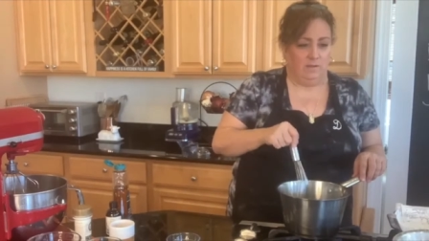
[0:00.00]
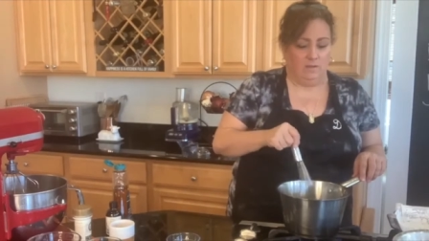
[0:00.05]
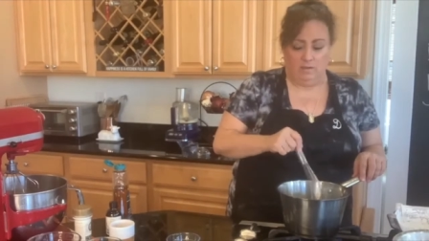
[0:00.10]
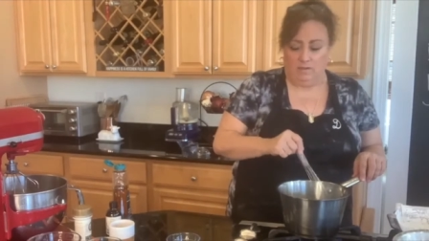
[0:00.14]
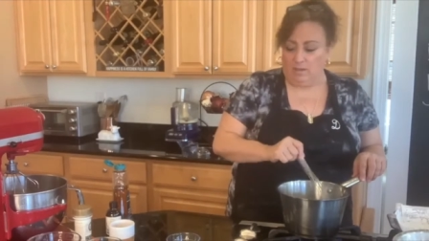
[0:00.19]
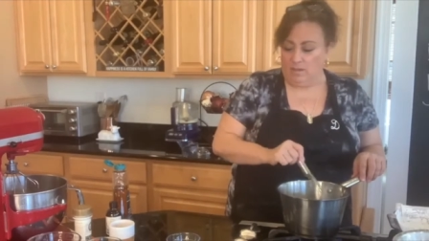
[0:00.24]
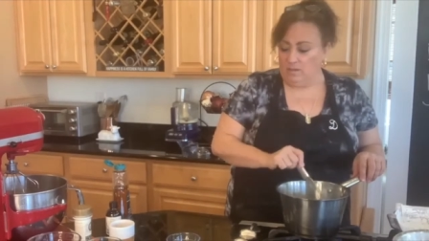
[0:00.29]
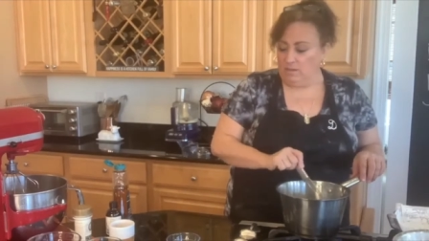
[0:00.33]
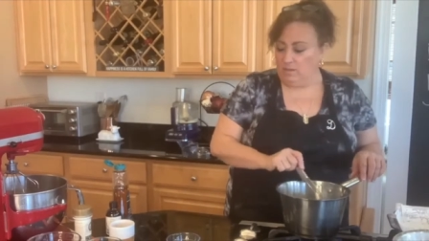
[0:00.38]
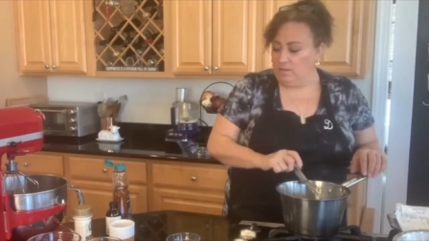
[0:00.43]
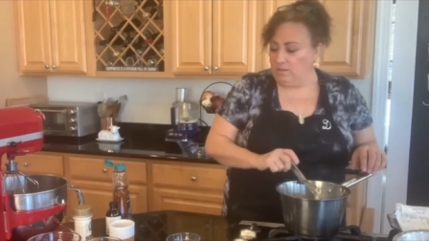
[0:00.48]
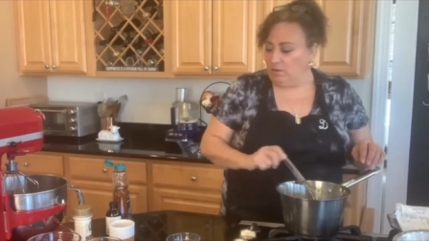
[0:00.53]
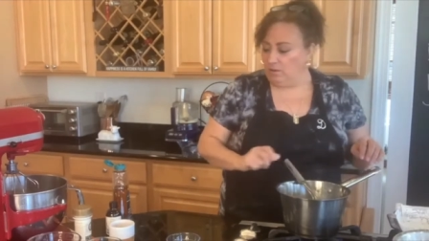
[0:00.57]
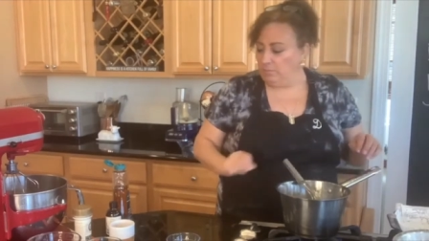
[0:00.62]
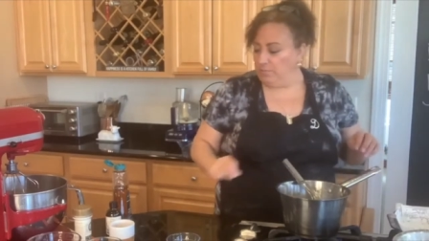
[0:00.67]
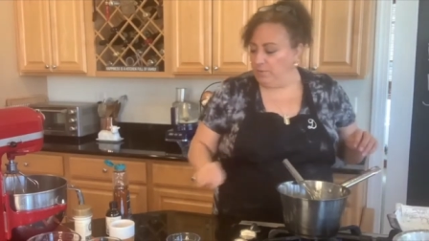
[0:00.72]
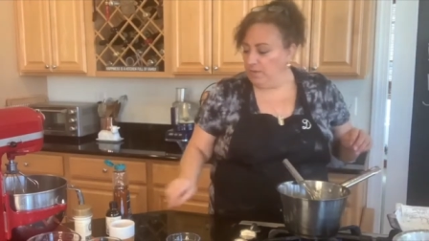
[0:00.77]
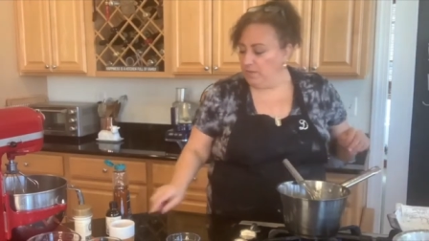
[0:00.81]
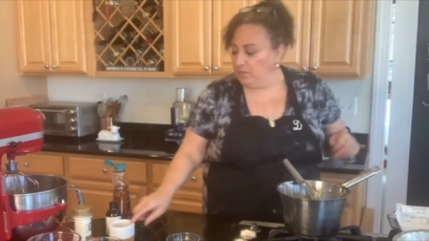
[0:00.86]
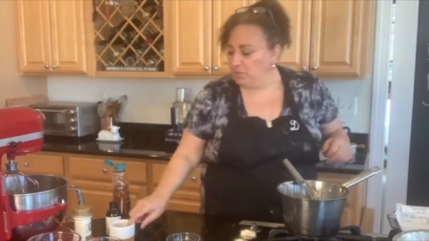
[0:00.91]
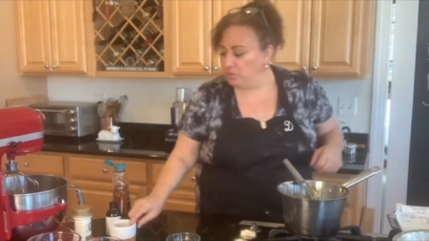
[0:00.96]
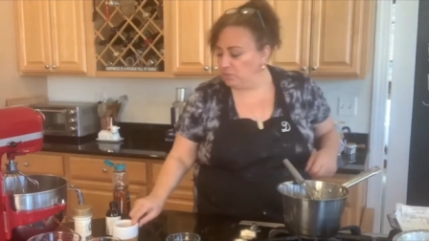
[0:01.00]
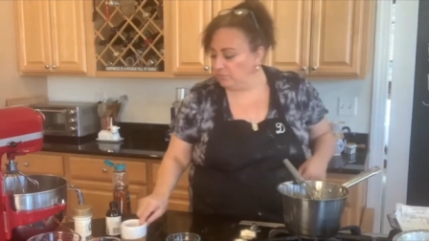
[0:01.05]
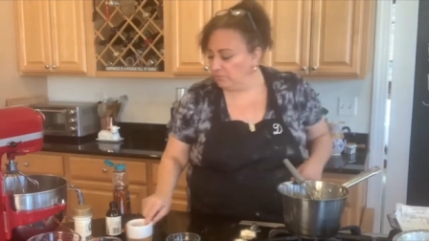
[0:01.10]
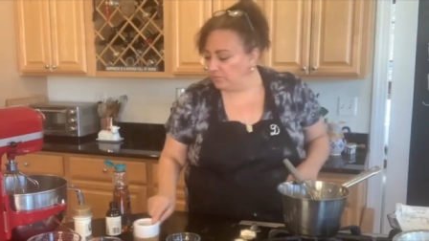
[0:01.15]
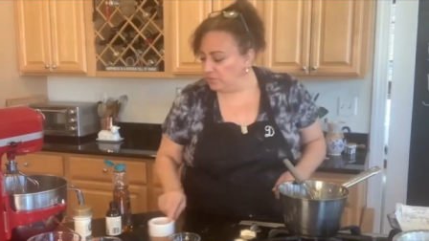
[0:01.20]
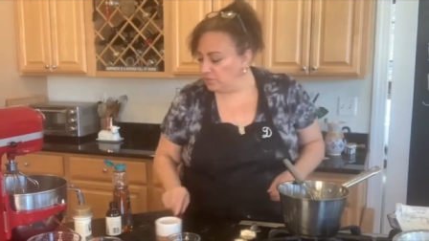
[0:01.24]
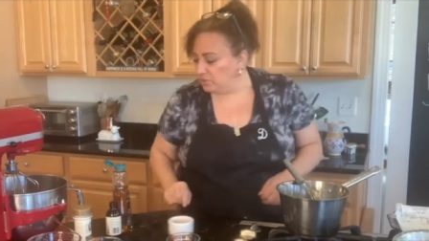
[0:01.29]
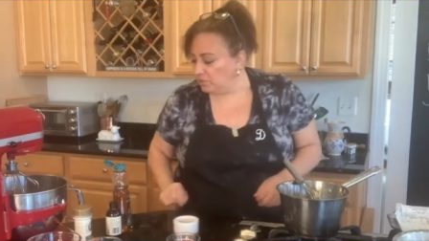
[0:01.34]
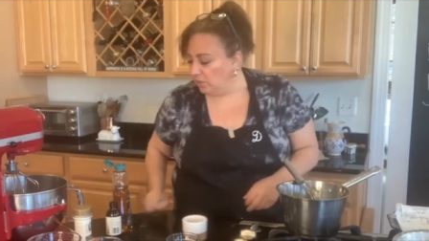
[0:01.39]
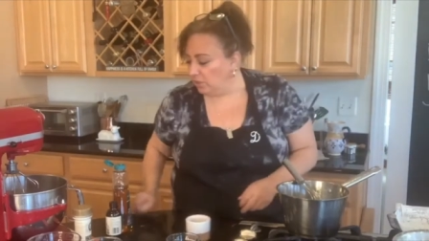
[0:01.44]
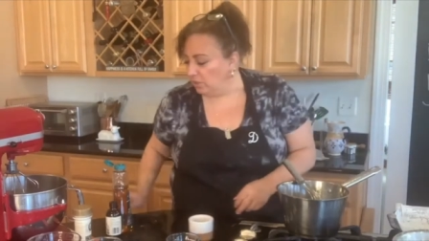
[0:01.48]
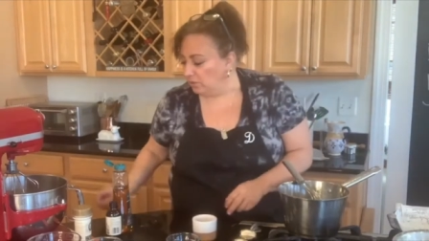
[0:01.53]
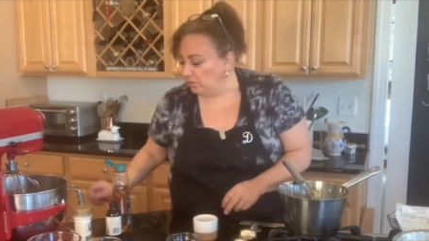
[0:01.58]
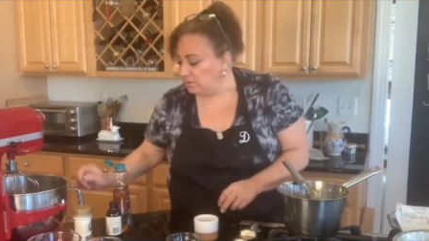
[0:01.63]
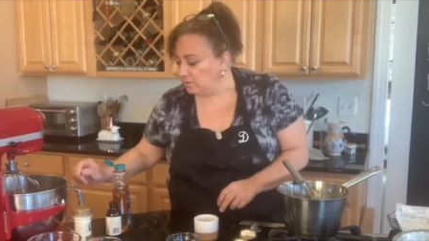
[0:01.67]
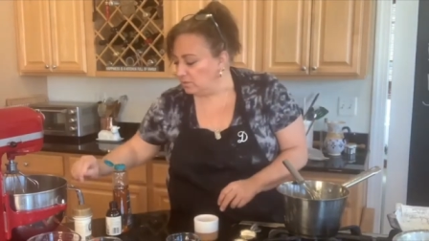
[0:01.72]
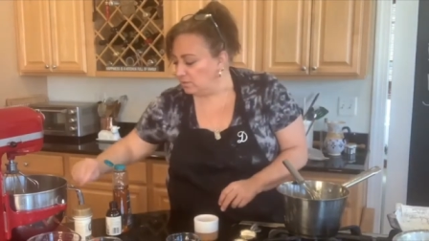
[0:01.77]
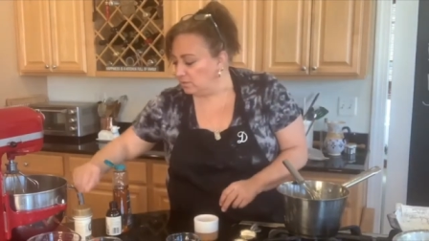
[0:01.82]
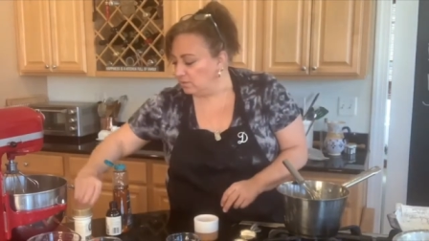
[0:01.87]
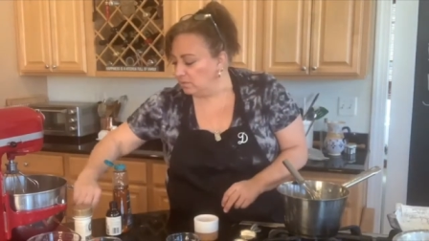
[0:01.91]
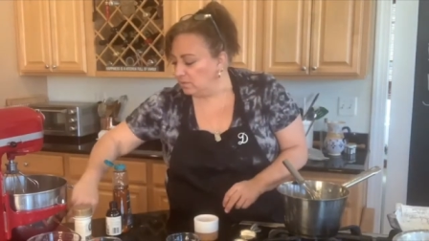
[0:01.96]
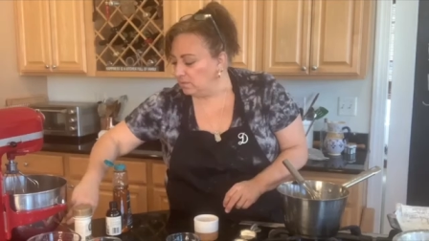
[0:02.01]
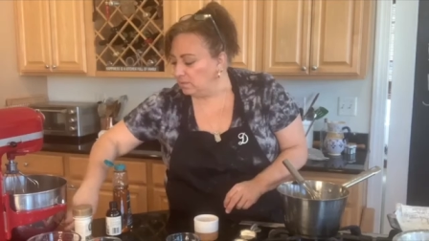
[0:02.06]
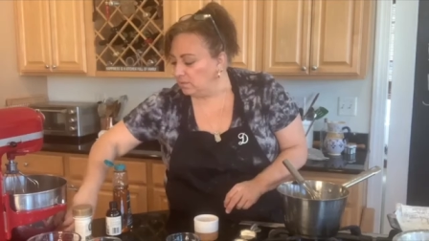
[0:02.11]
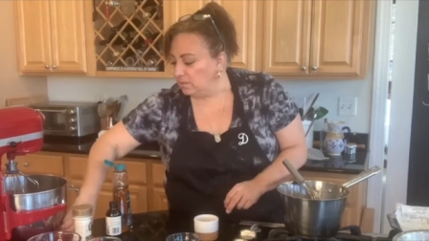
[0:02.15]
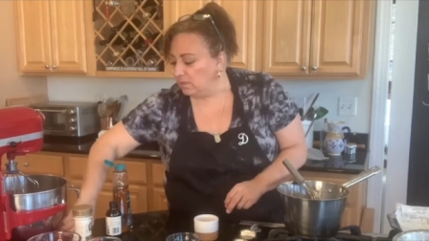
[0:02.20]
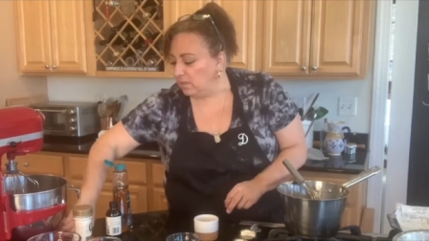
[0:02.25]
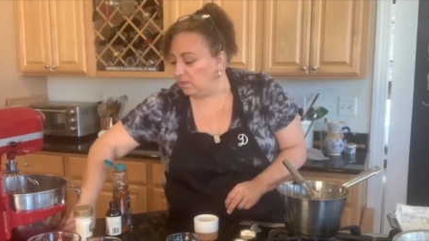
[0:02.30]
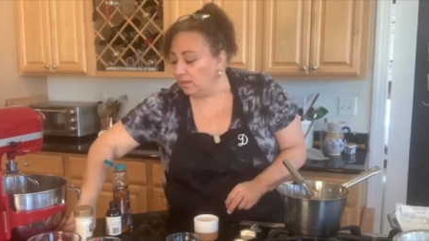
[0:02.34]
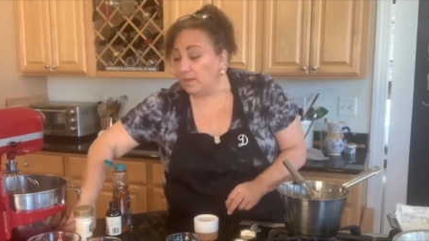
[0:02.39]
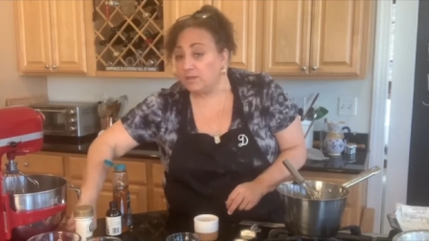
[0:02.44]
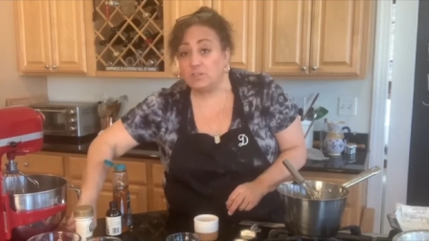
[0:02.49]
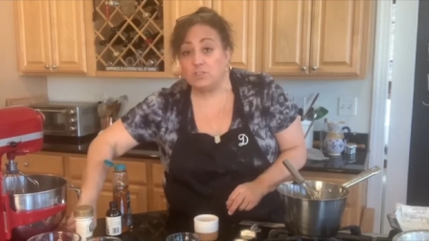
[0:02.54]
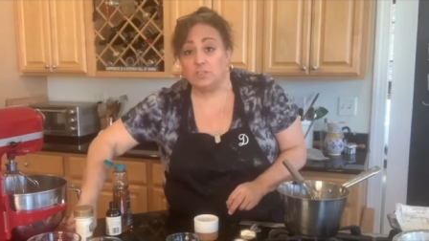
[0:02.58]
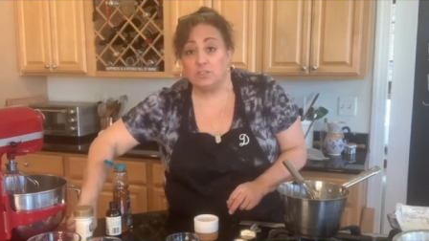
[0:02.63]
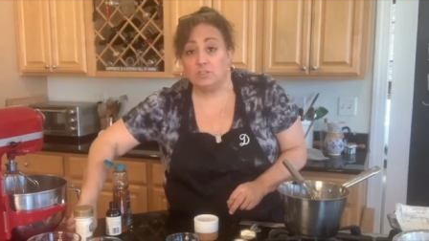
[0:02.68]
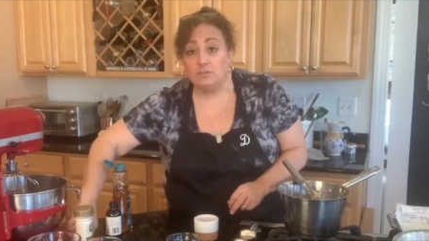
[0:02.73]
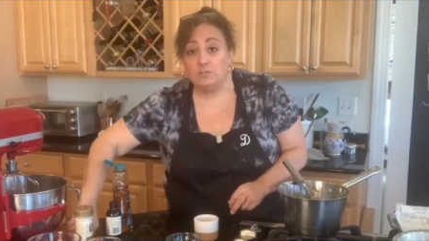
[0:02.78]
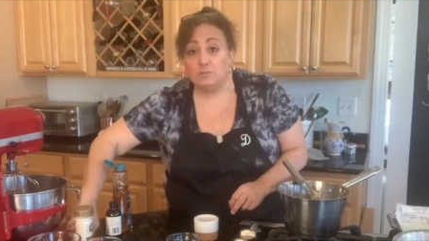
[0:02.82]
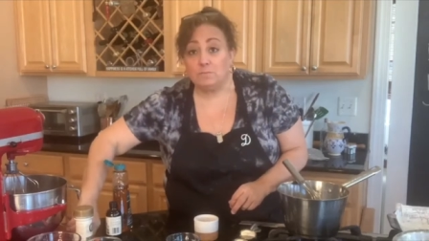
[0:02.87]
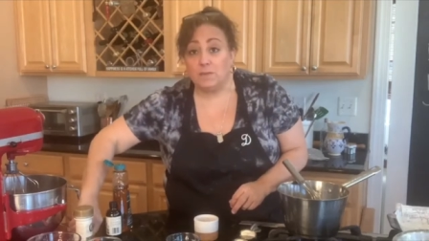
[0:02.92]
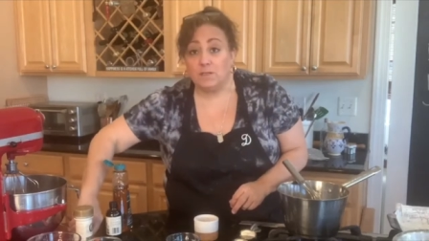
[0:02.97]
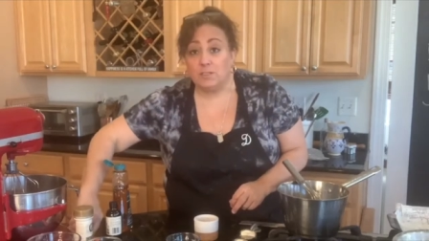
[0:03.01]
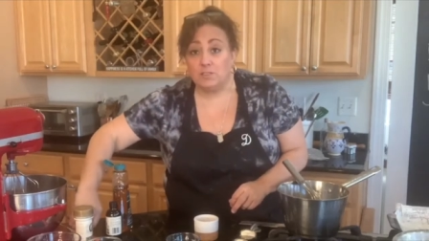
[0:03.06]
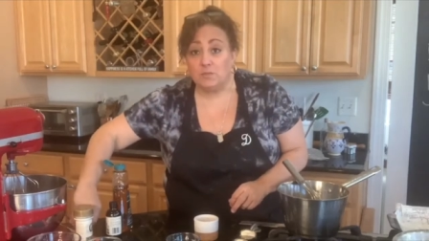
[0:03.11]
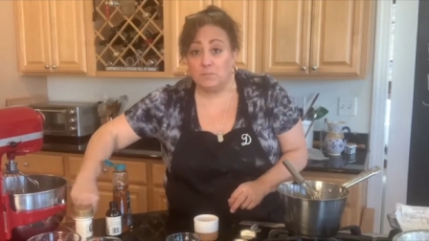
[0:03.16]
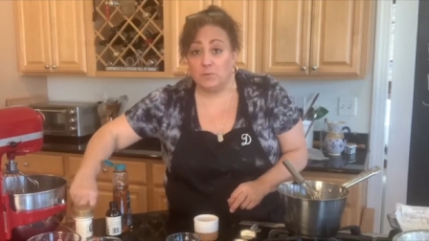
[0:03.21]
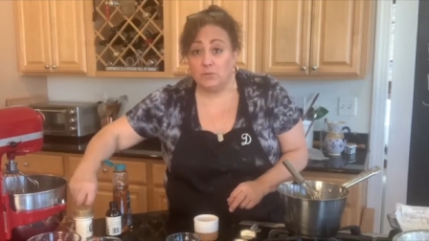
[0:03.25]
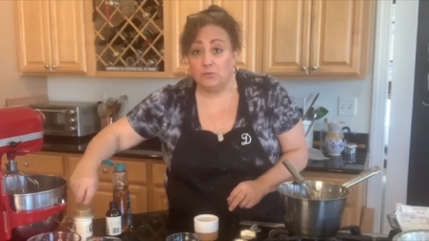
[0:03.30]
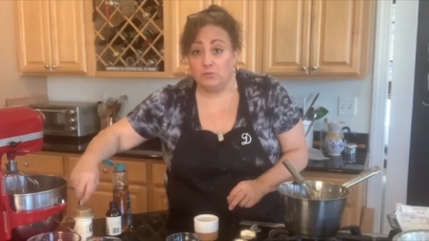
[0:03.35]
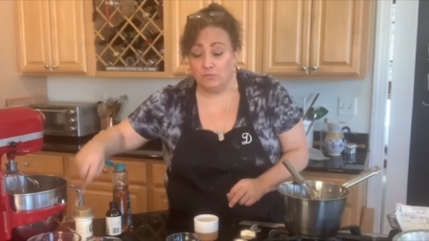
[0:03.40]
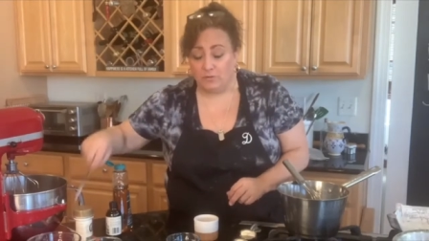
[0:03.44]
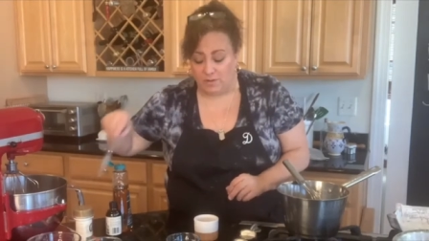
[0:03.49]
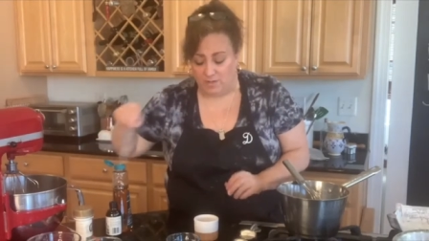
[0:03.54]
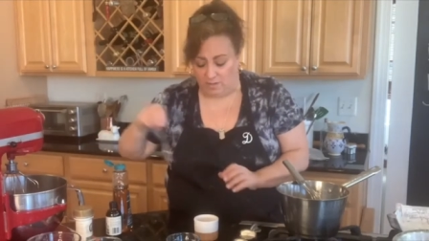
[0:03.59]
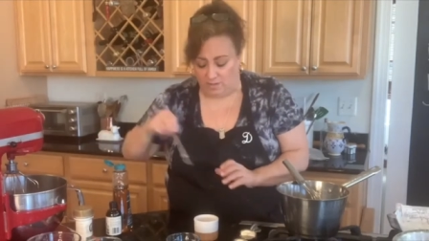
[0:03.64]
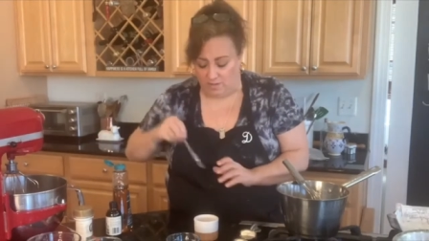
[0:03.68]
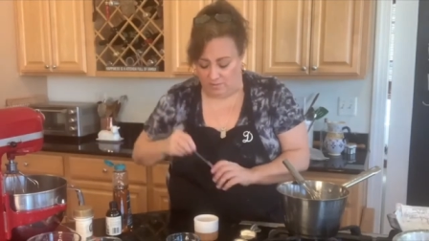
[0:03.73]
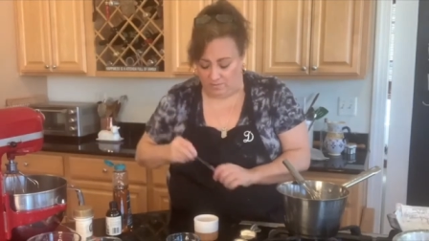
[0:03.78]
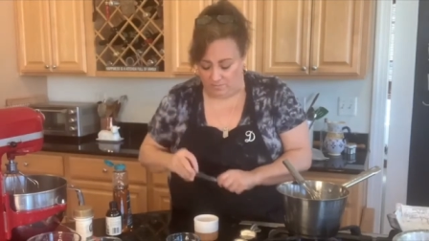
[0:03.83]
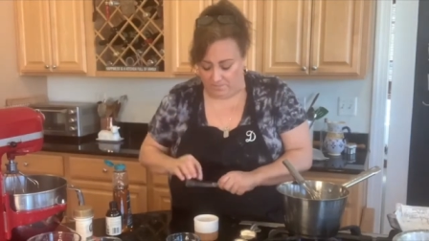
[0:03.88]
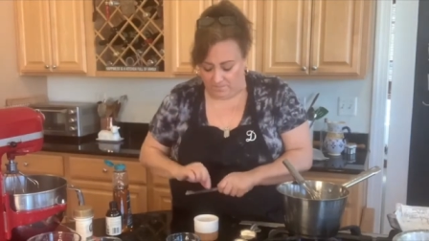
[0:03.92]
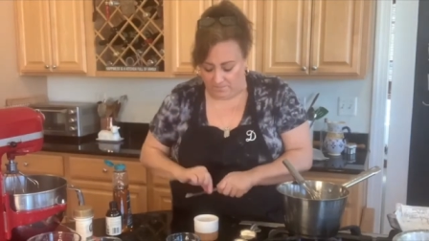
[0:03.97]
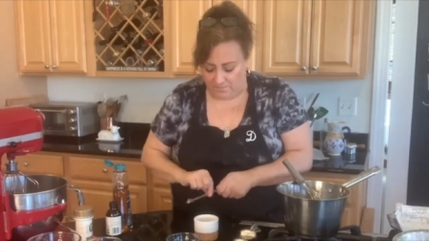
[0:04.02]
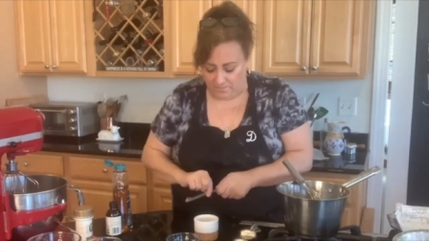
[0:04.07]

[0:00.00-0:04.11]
And then our pinch of salt. I'll actually use my spoon right now.